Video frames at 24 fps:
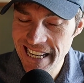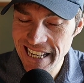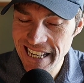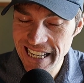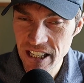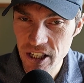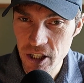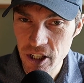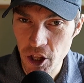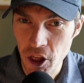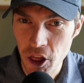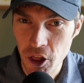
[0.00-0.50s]

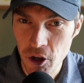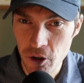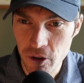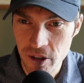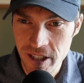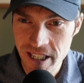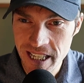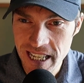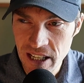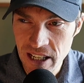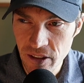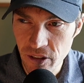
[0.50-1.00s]
is the
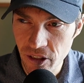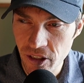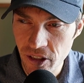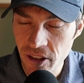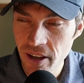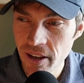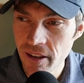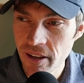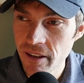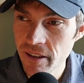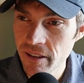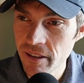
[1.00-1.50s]
13th,
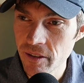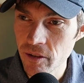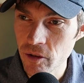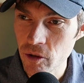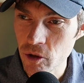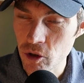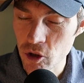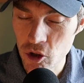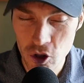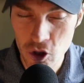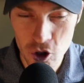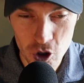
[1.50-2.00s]

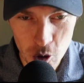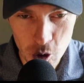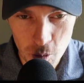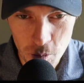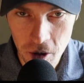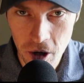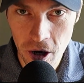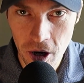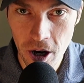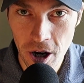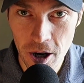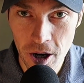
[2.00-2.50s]

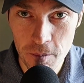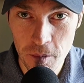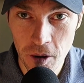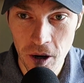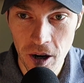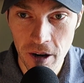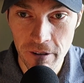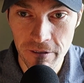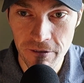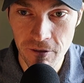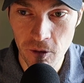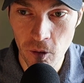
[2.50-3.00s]
super hard
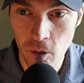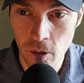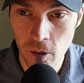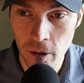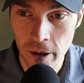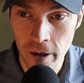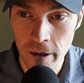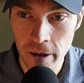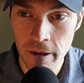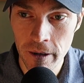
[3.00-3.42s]
par 4,